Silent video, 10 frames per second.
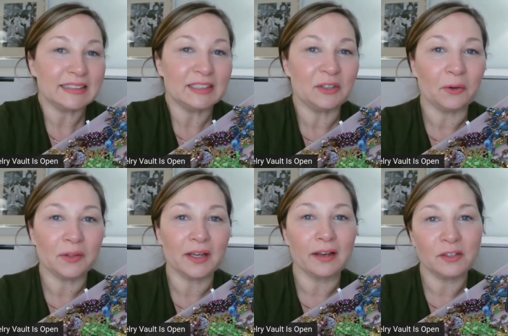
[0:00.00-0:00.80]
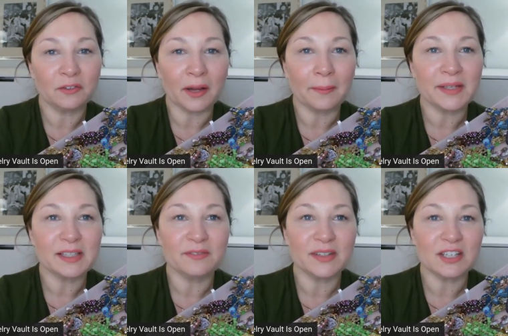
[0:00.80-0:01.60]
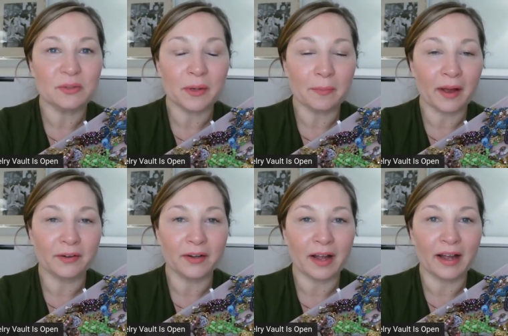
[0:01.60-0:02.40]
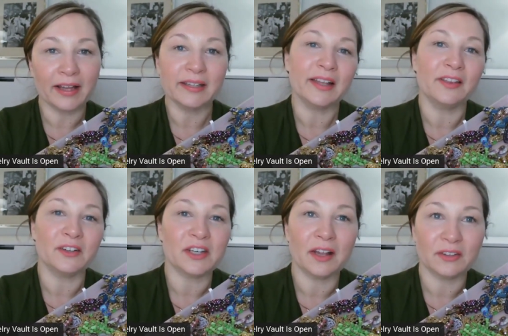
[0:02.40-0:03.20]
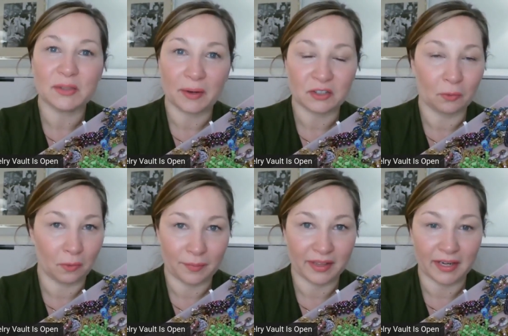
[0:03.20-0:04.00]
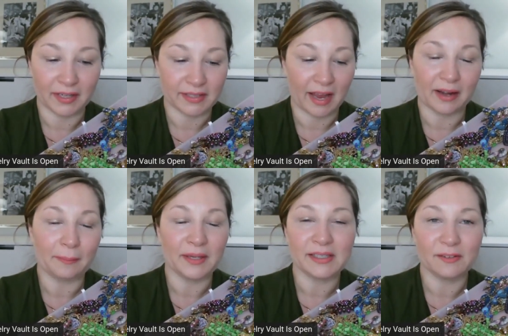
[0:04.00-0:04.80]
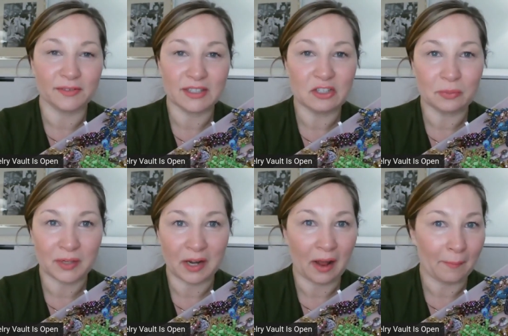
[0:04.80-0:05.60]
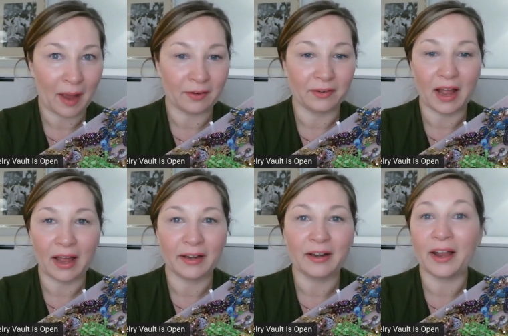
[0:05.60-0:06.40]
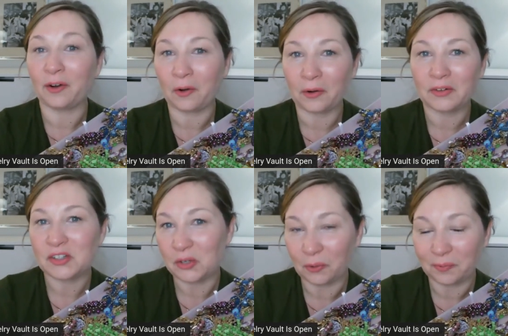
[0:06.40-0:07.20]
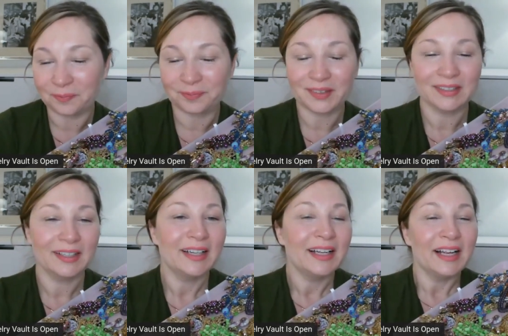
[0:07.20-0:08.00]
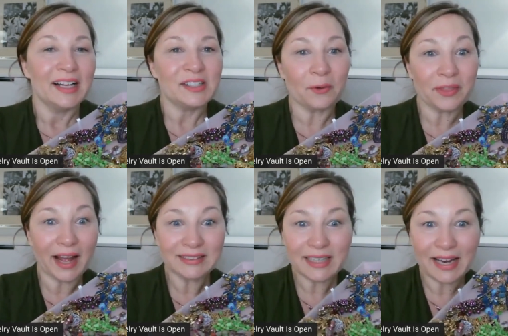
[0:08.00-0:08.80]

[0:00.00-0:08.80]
you know that you've got a piece of vintage meet modern on and then there's another special woman that has got a piece of vintage meet modern on on her too so that's